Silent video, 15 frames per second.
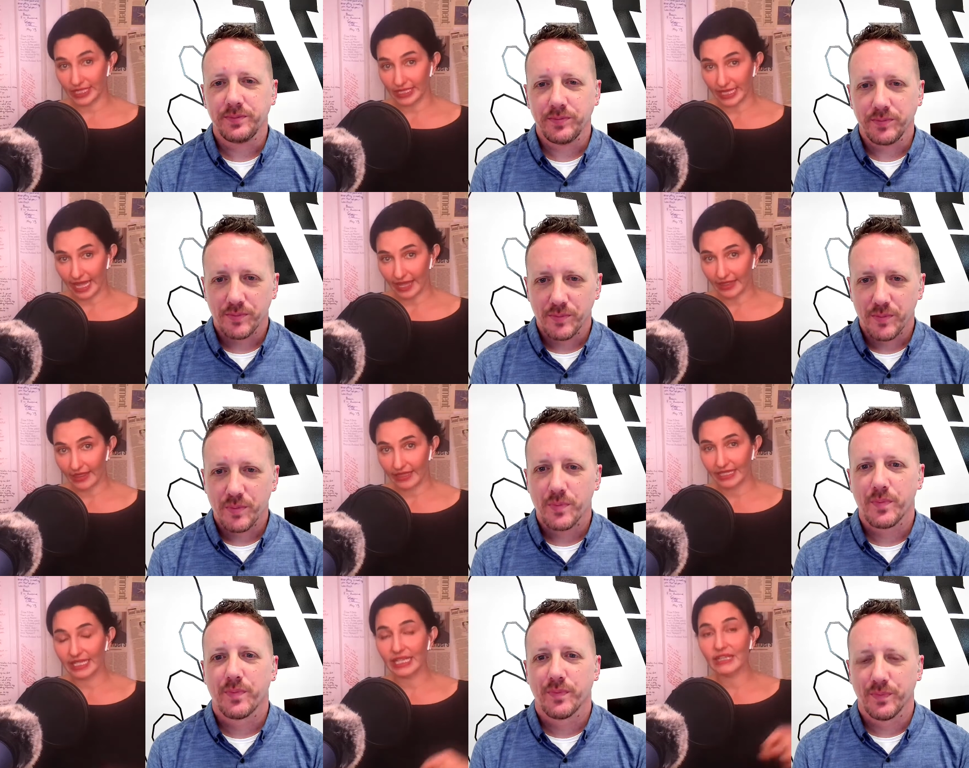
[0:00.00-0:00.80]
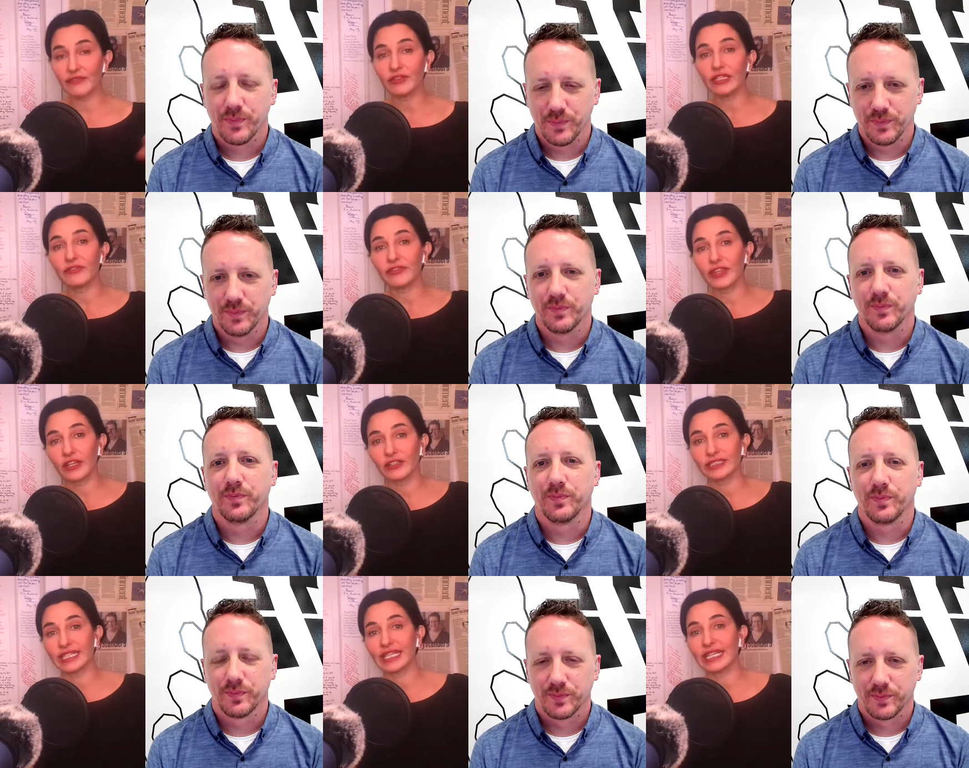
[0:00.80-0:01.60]
Speaker 1: to death even if
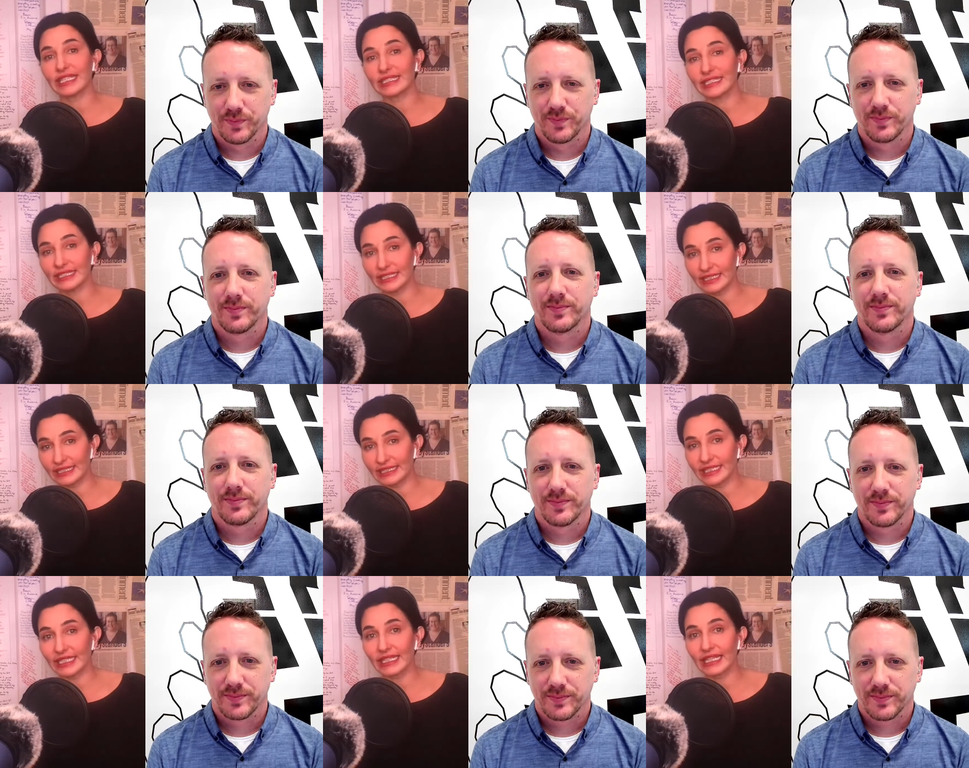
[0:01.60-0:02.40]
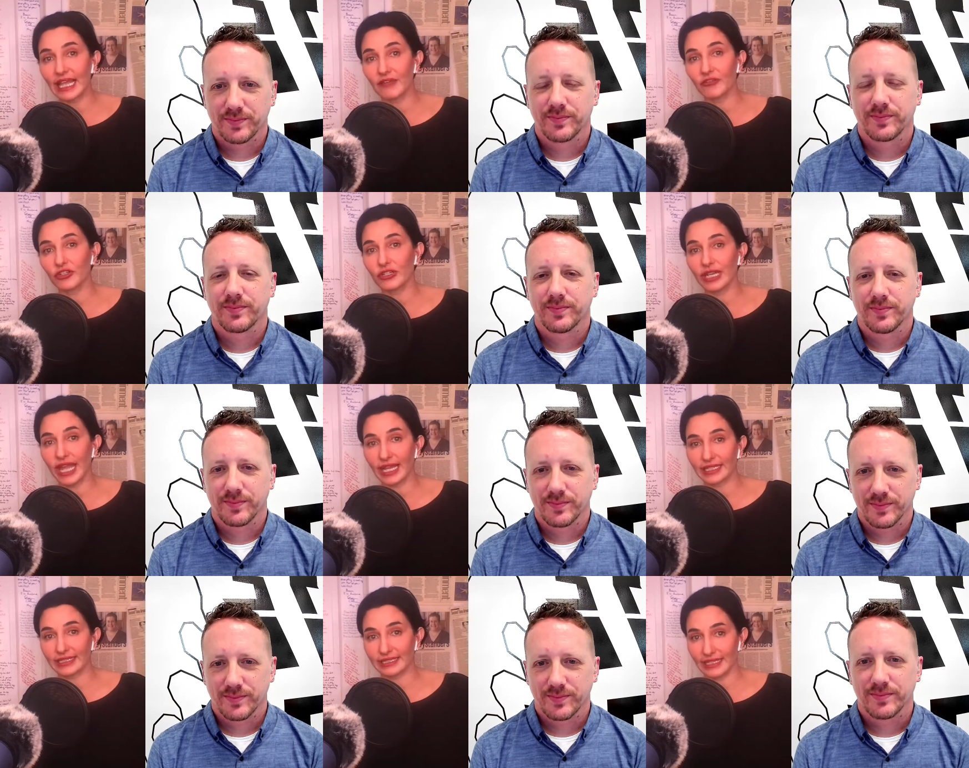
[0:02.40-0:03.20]
there is a consistent lever
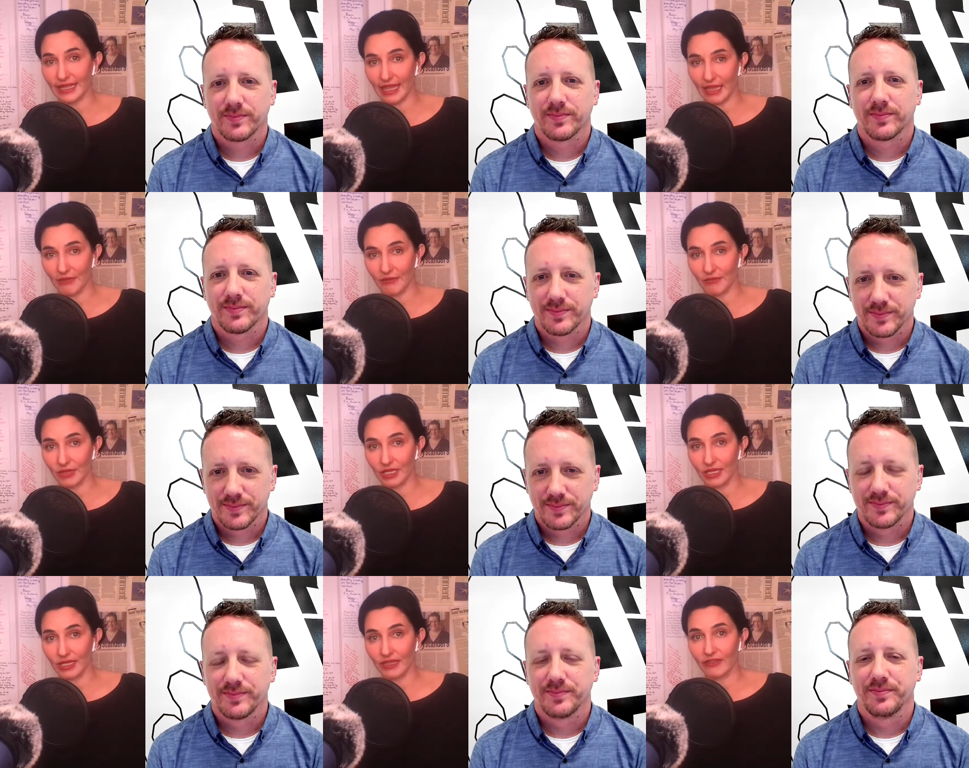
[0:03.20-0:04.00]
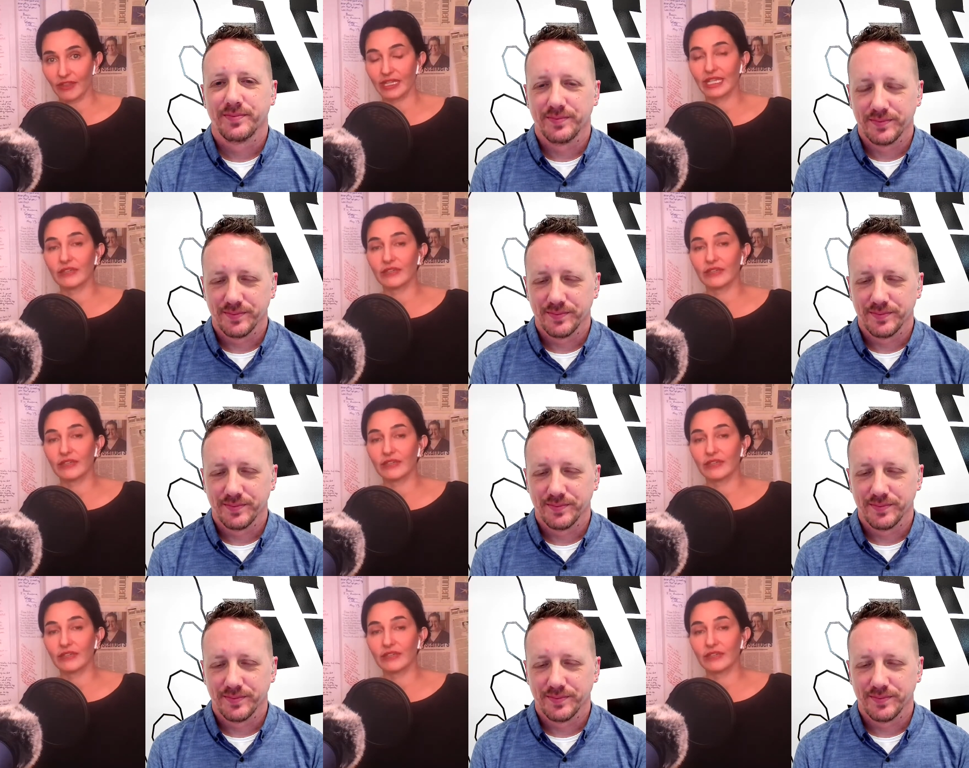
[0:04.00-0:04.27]
next to them that mm-hmm.